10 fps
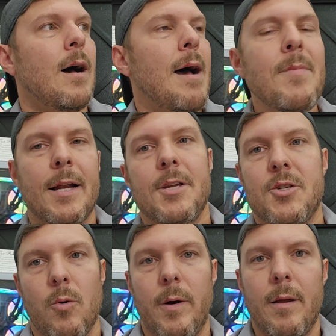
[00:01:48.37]
I'm not a
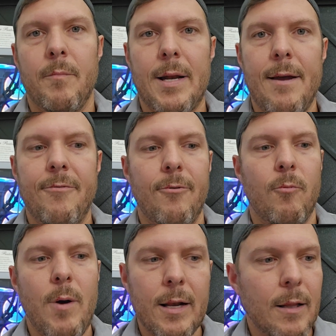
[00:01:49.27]
historian, but I've
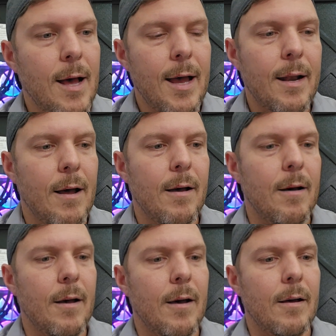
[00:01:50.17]
read a
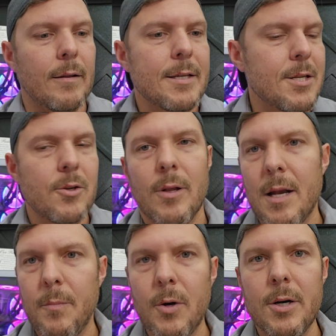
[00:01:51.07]
lot, listened to a
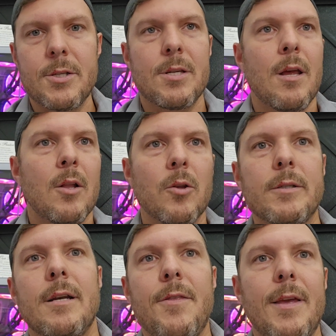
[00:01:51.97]
lot of books,
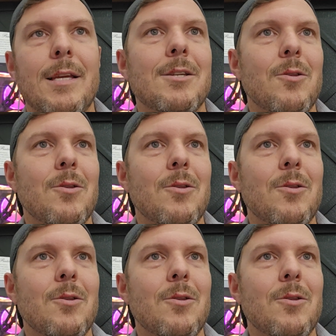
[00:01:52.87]
looked into things.